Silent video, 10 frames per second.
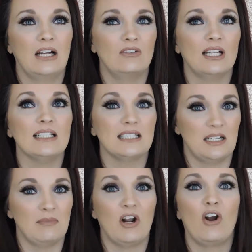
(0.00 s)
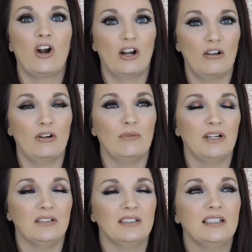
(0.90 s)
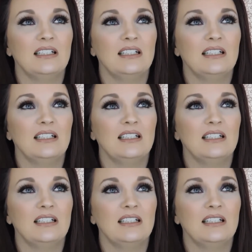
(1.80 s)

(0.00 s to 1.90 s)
don't like to get in my car and go anywhere.